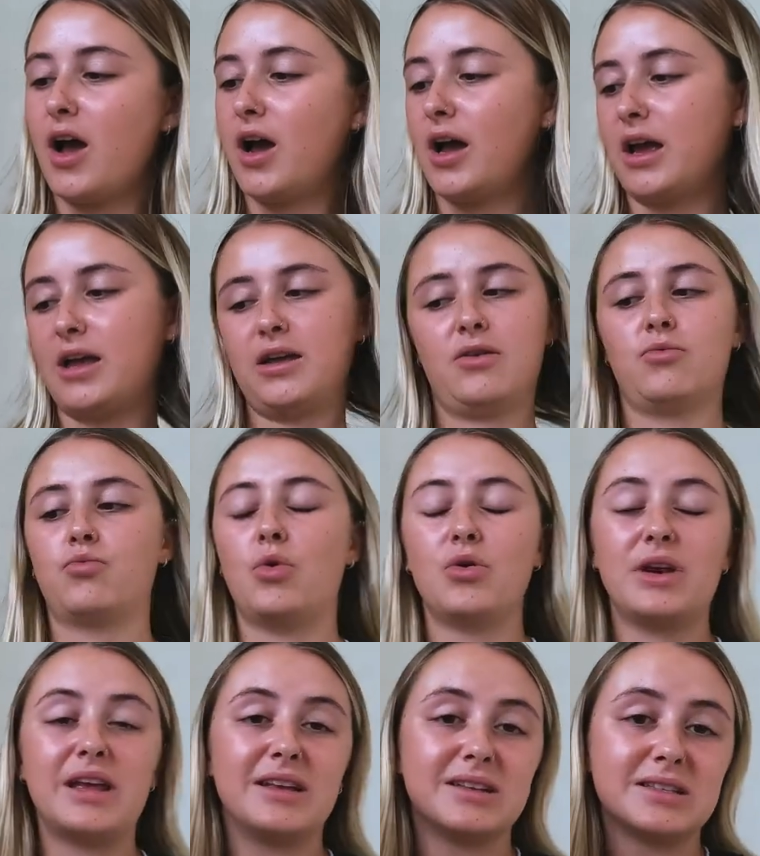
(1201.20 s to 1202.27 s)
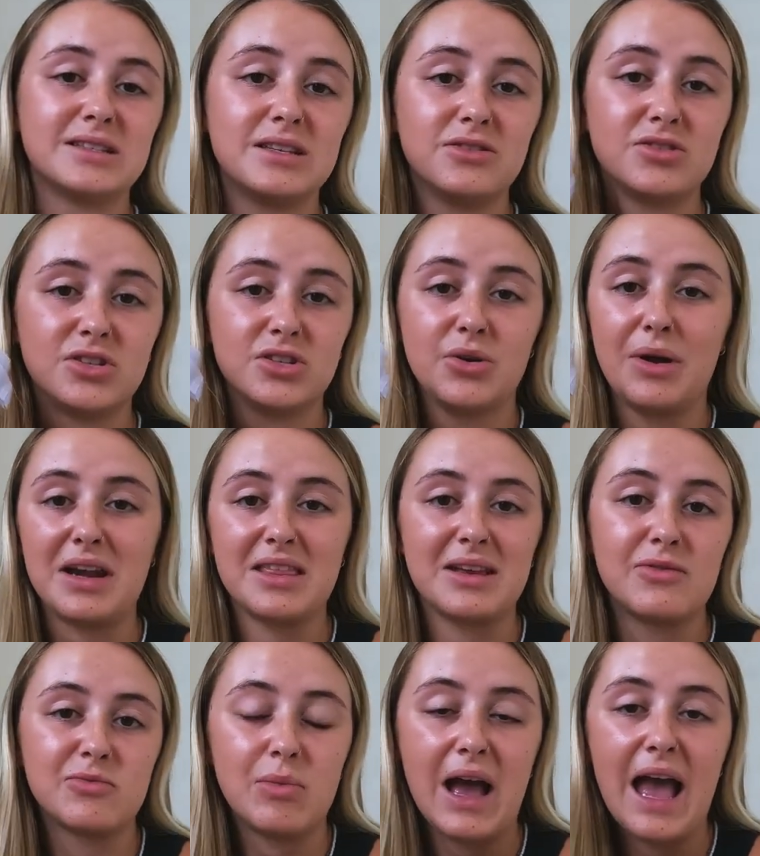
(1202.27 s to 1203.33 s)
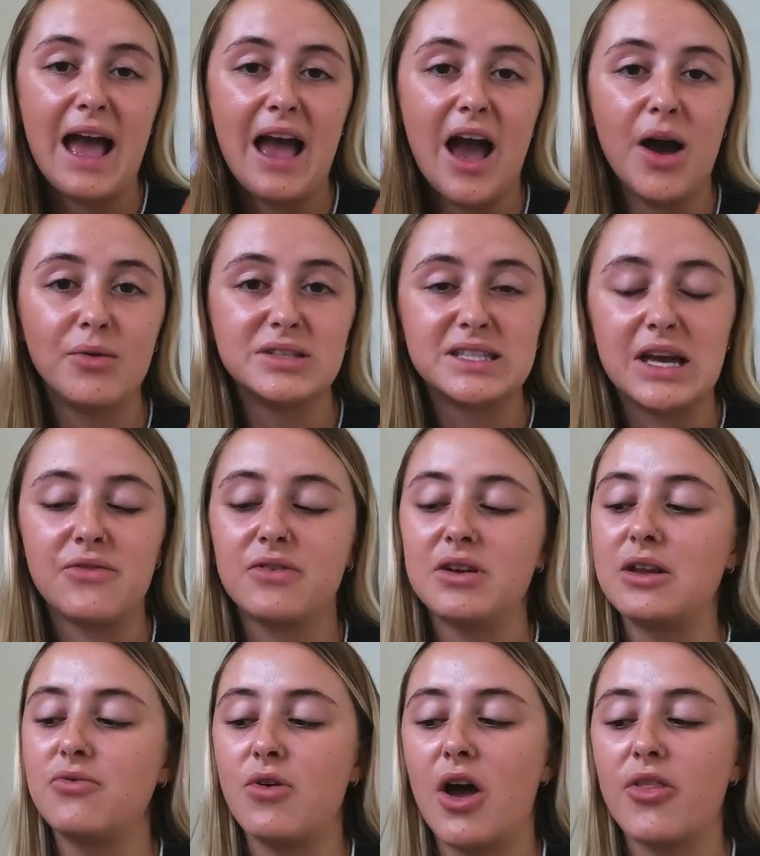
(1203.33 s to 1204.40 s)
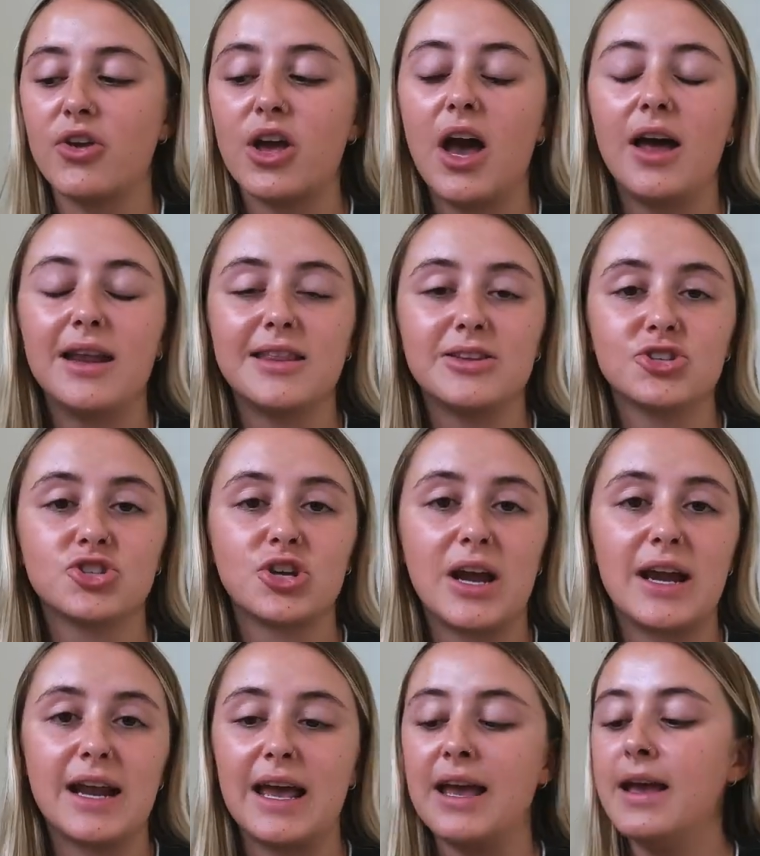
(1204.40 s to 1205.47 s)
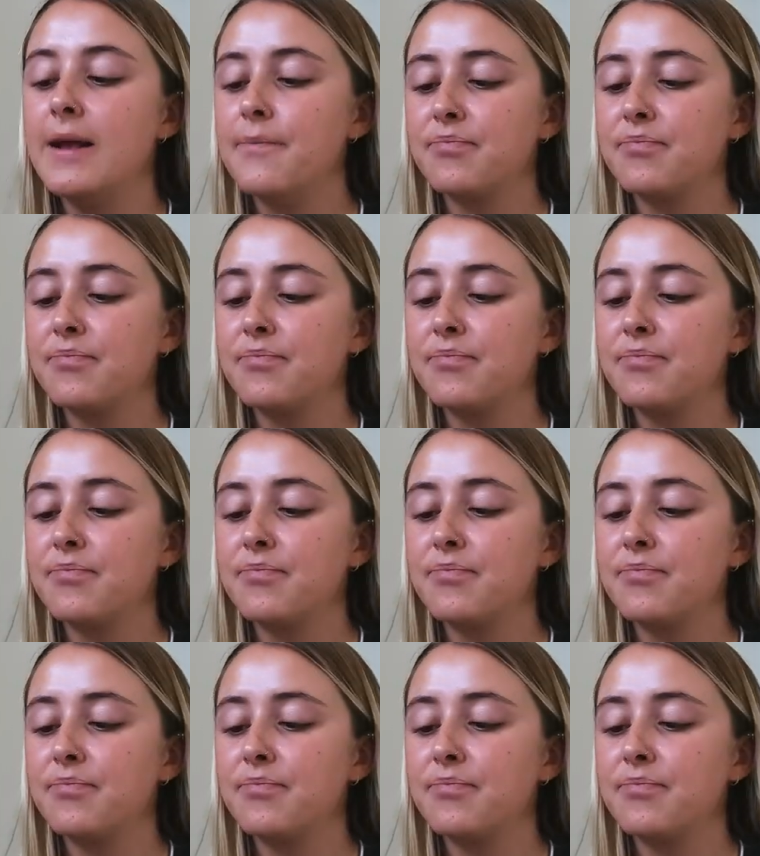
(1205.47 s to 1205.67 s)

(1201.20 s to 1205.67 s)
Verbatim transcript: I wanted to do anything with my hair, I would definitely rather curl it than straighten it.